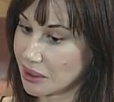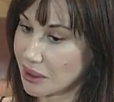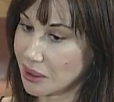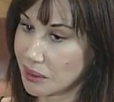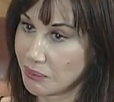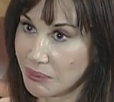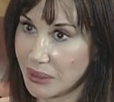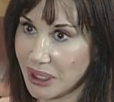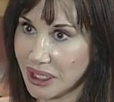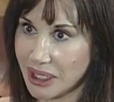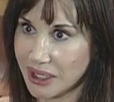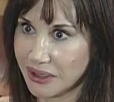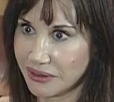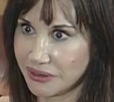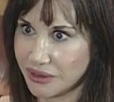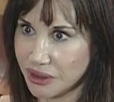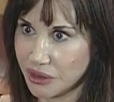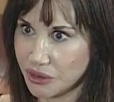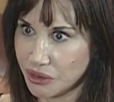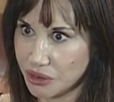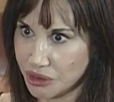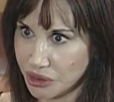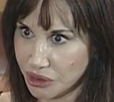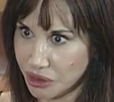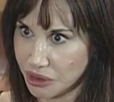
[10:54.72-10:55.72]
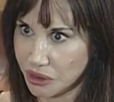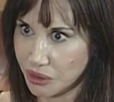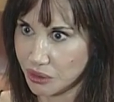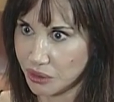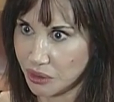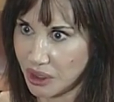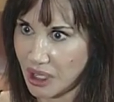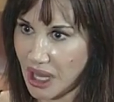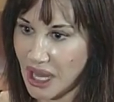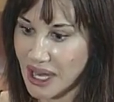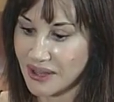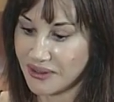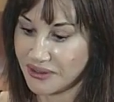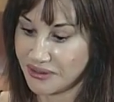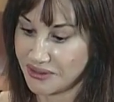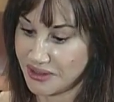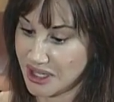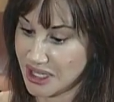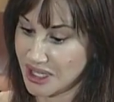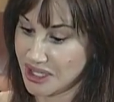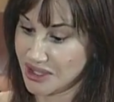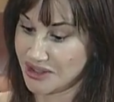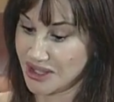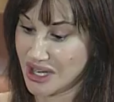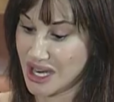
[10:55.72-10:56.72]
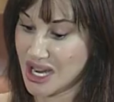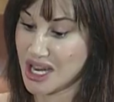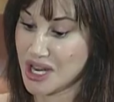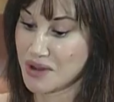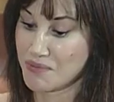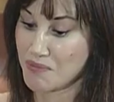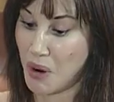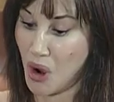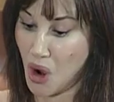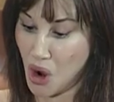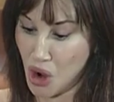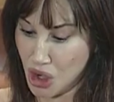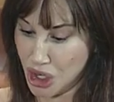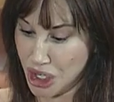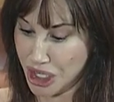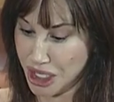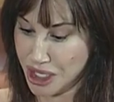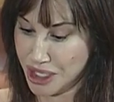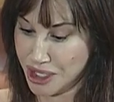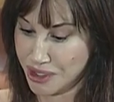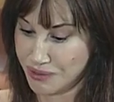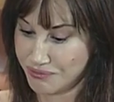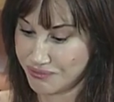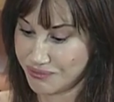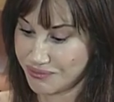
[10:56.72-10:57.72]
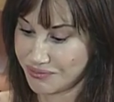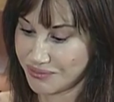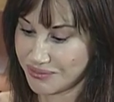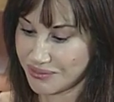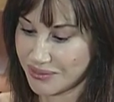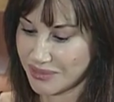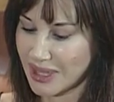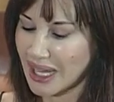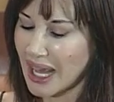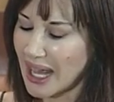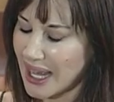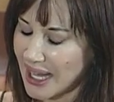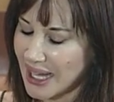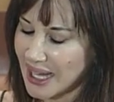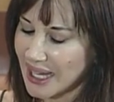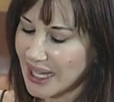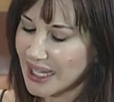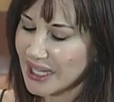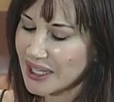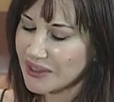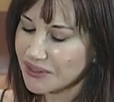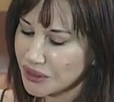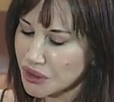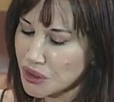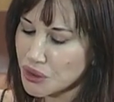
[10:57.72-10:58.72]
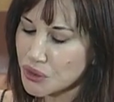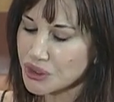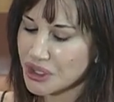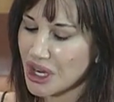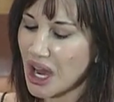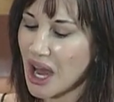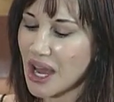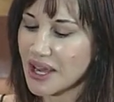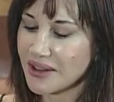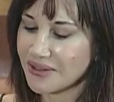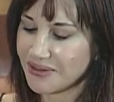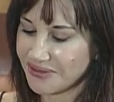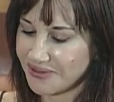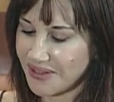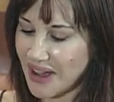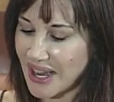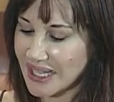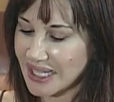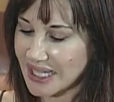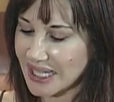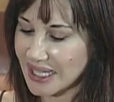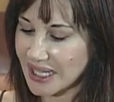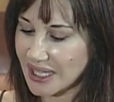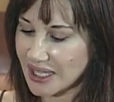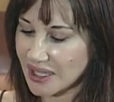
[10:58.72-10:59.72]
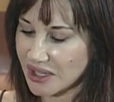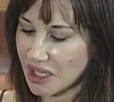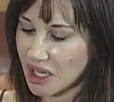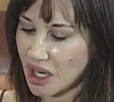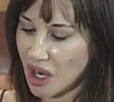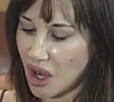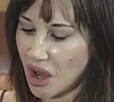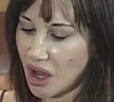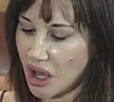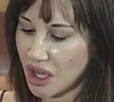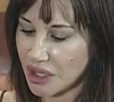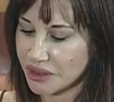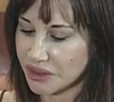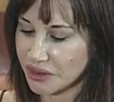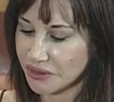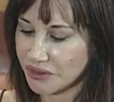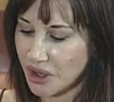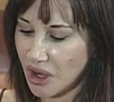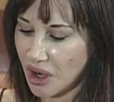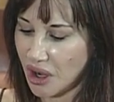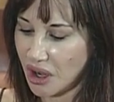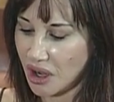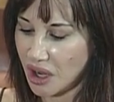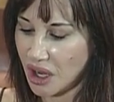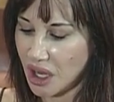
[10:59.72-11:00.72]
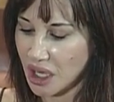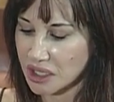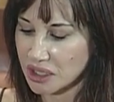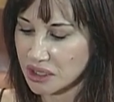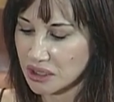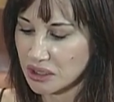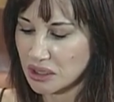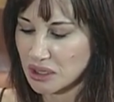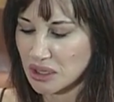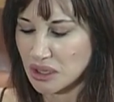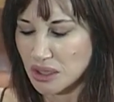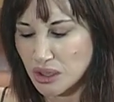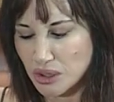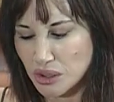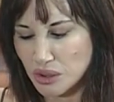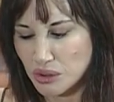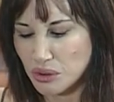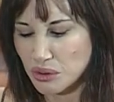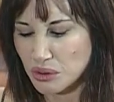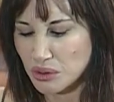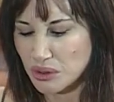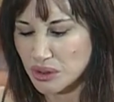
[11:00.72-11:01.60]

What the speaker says: But if you do, life is a party. If you die fighting in the cause of God, who